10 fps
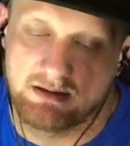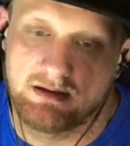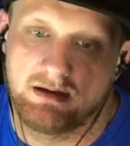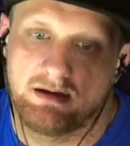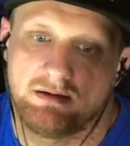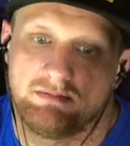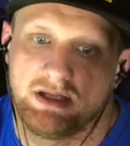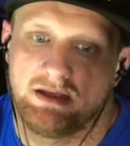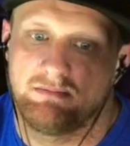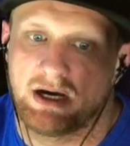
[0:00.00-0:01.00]
Um,
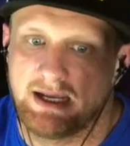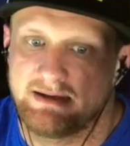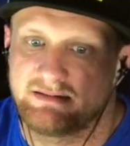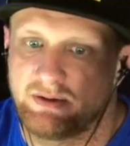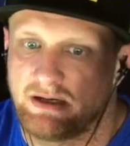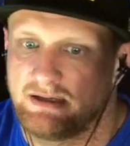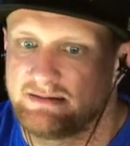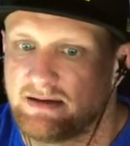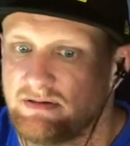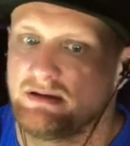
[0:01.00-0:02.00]
in my
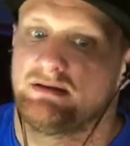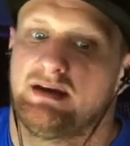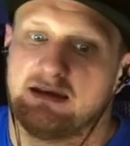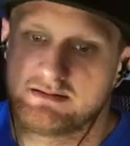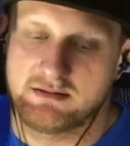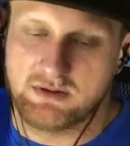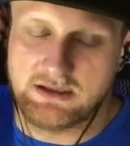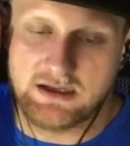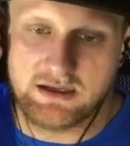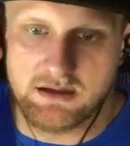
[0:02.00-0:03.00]
experience, every test that we
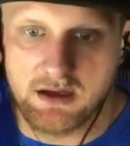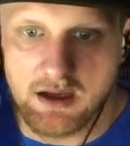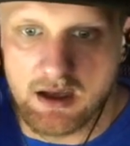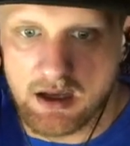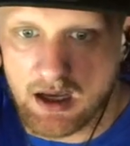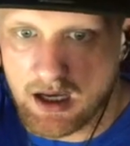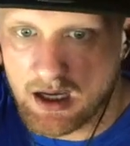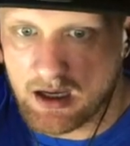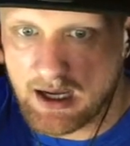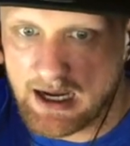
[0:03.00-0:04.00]
did
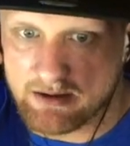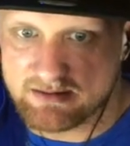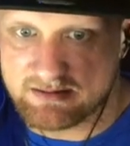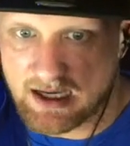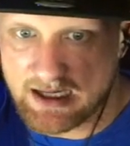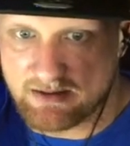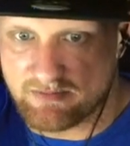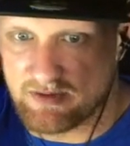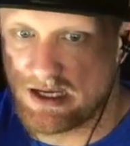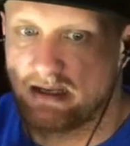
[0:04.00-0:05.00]
uh, outside
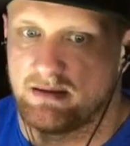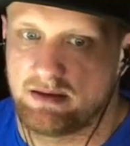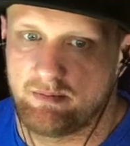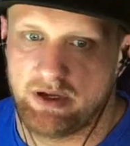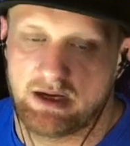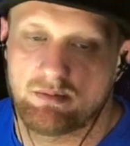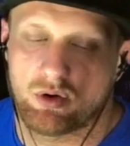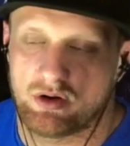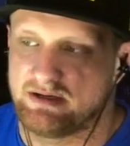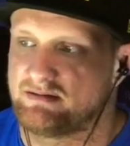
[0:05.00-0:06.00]
of like the big
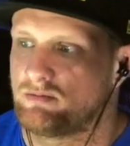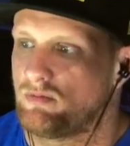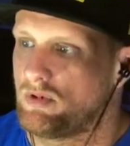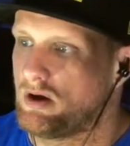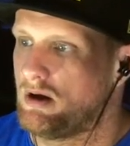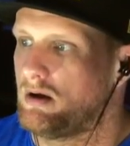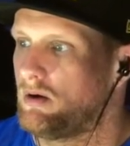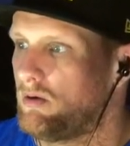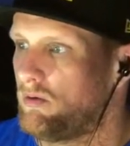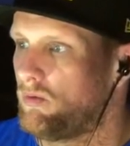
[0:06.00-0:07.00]
boys uh,
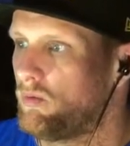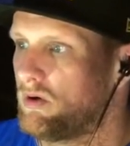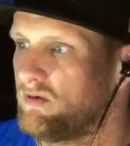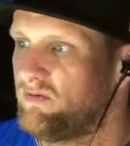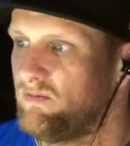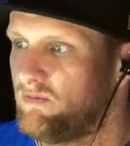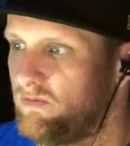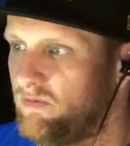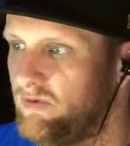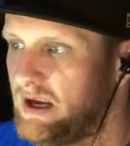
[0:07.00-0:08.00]
were
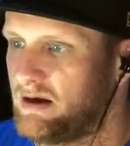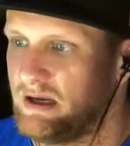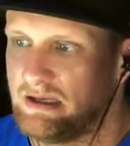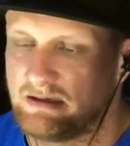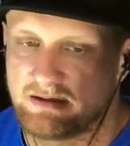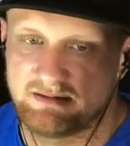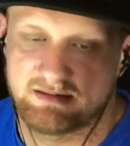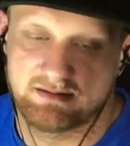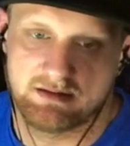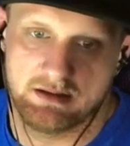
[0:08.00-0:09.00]
very
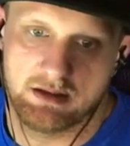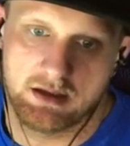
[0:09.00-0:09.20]
inconsistent.